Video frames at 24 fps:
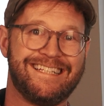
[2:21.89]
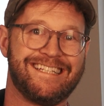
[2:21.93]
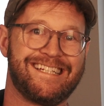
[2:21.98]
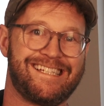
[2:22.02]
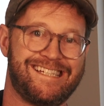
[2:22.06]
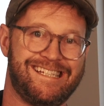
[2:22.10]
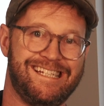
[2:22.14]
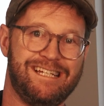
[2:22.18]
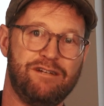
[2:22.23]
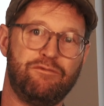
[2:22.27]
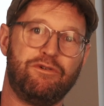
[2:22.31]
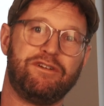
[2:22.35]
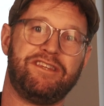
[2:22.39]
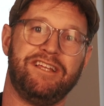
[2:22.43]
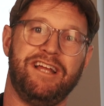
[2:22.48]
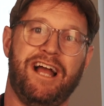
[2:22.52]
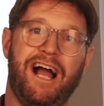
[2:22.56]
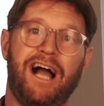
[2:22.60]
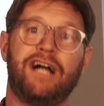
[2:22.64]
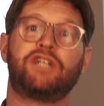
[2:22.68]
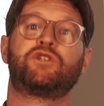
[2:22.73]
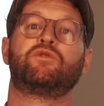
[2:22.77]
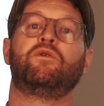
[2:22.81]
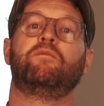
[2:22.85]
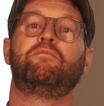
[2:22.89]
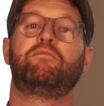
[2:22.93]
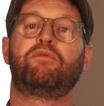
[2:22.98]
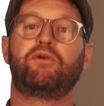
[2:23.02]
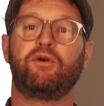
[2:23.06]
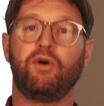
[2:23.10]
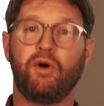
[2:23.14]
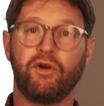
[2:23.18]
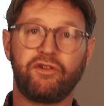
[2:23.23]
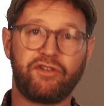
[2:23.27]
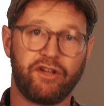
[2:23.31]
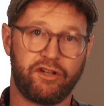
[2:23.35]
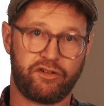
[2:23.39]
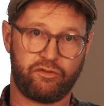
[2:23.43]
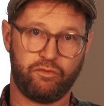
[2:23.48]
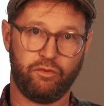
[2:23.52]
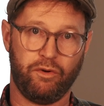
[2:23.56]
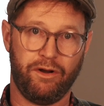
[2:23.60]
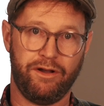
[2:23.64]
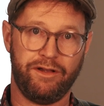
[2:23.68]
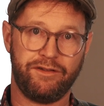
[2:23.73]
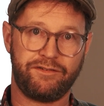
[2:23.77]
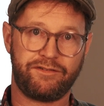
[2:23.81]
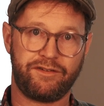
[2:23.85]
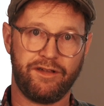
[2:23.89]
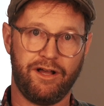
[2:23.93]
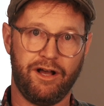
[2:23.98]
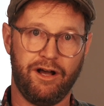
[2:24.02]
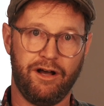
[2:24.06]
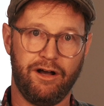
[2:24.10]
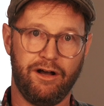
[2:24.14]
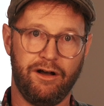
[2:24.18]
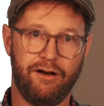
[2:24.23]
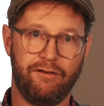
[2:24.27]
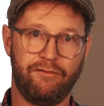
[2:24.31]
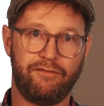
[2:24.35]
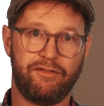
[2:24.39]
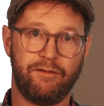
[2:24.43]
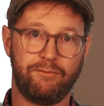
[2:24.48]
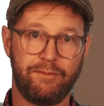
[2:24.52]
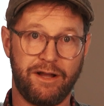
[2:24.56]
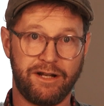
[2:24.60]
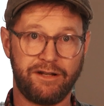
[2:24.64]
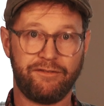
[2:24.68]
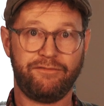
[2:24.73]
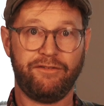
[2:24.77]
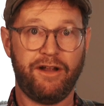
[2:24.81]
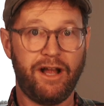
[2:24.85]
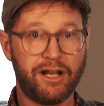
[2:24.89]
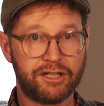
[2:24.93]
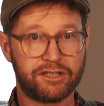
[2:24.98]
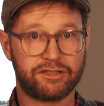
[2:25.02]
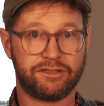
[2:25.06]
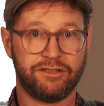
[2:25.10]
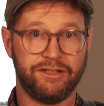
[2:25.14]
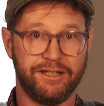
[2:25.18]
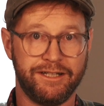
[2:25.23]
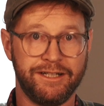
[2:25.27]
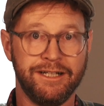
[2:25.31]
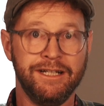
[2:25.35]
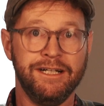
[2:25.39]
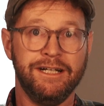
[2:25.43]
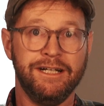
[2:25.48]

to see what the actual process was of the manufacturing.